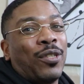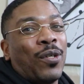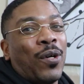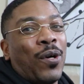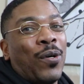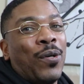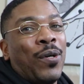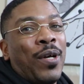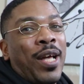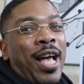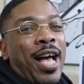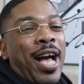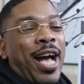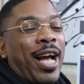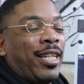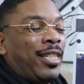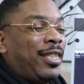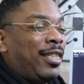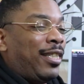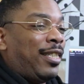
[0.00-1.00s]
so
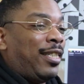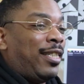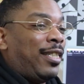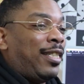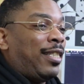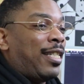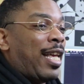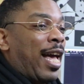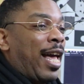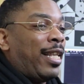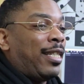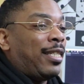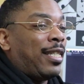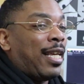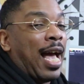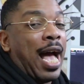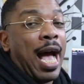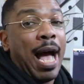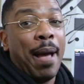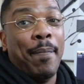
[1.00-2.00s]
I just decided to
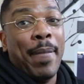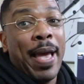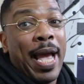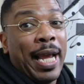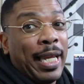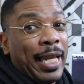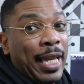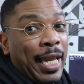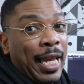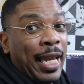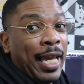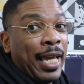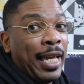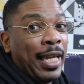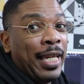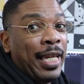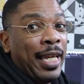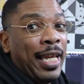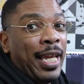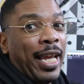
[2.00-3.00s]
hop back in